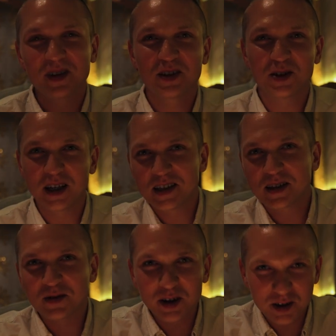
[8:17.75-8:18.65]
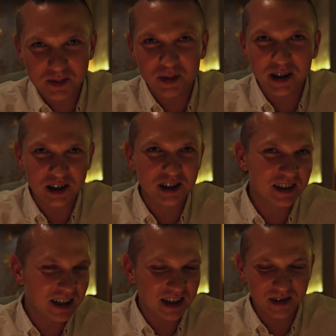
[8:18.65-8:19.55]
Today is a very special
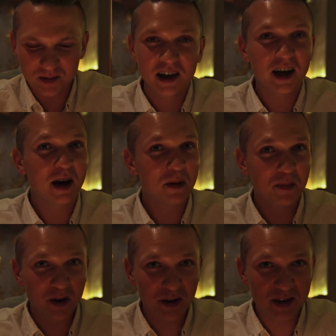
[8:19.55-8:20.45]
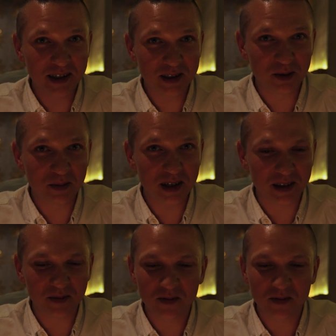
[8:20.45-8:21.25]
day. Happy birthday to me.